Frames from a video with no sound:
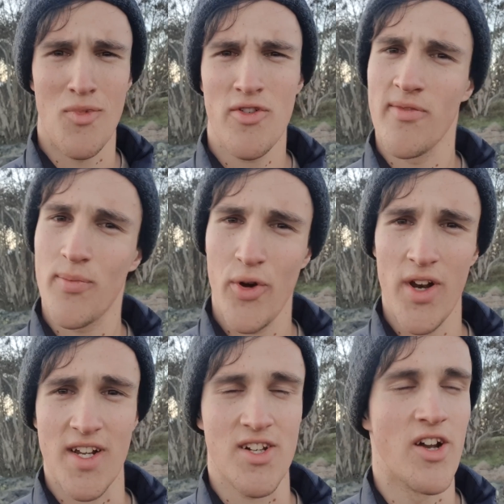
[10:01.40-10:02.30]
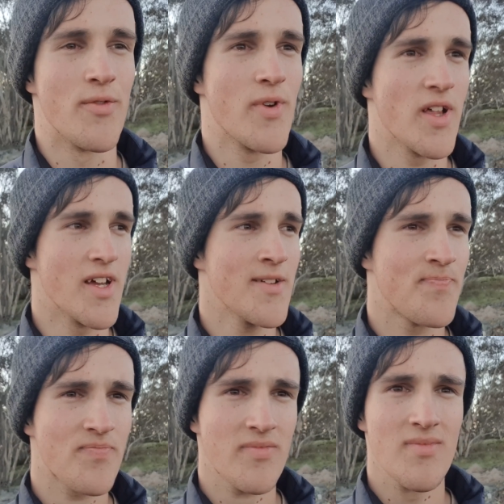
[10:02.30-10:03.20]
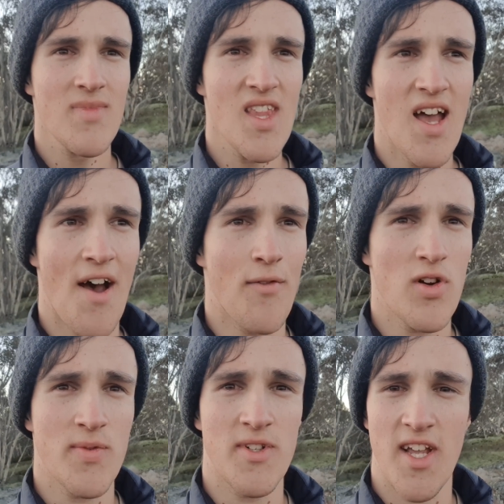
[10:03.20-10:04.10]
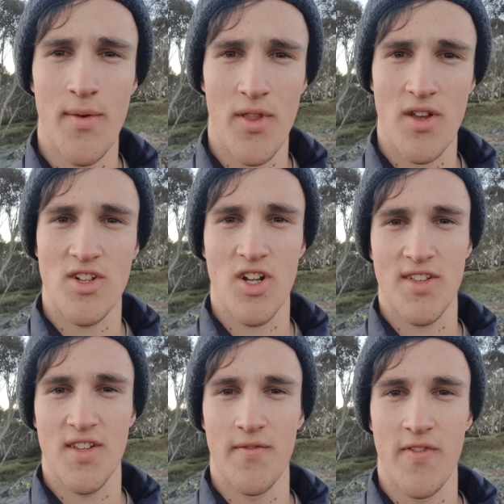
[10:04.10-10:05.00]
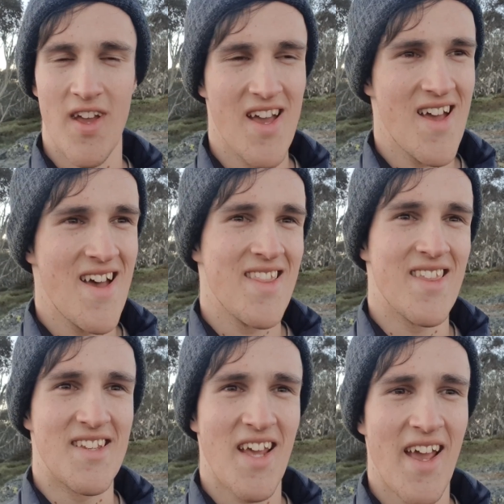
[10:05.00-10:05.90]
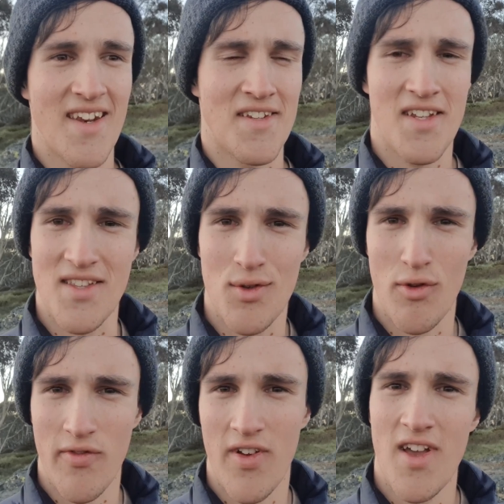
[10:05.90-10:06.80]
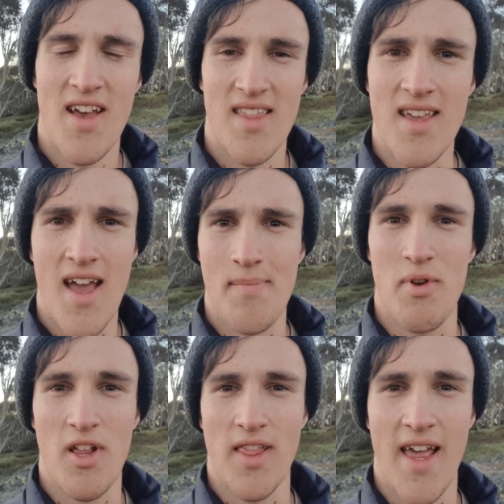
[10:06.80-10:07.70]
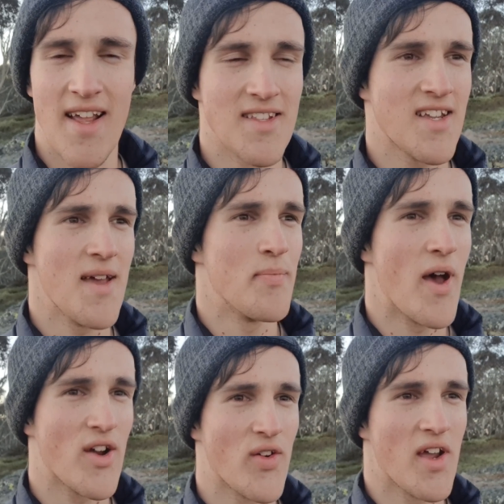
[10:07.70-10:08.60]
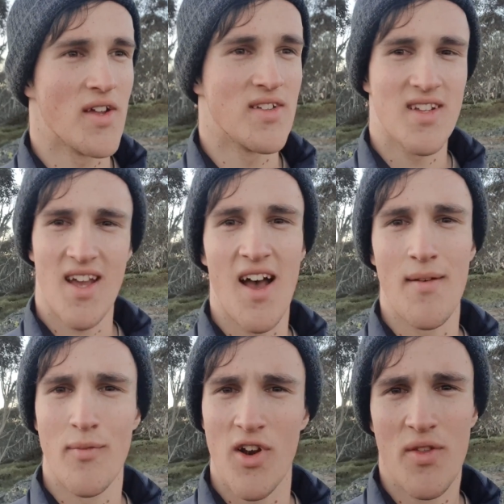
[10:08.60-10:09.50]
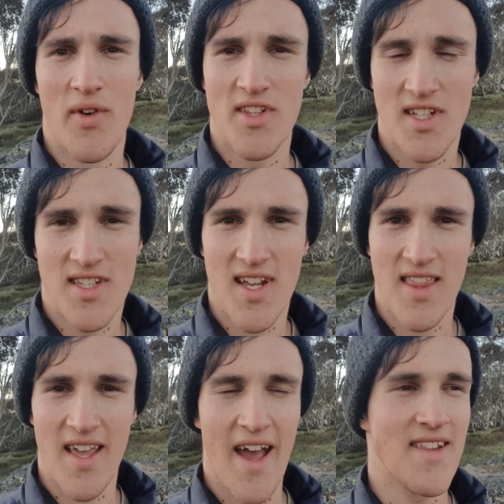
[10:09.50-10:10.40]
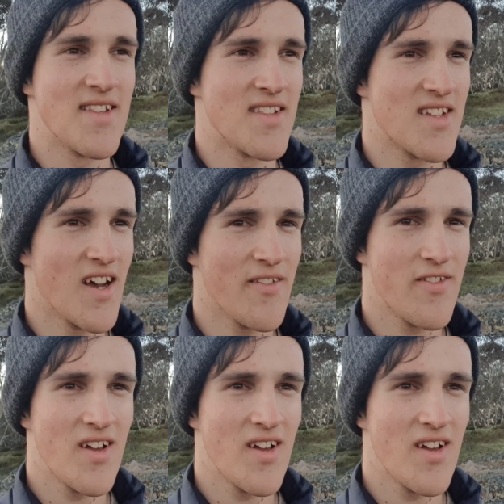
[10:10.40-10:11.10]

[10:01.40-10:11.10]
more of a product shot really. I've always wanted to get one of those shots of the tent and sort of the epic landscape background, one of the ones you'd see in the ads and stuff.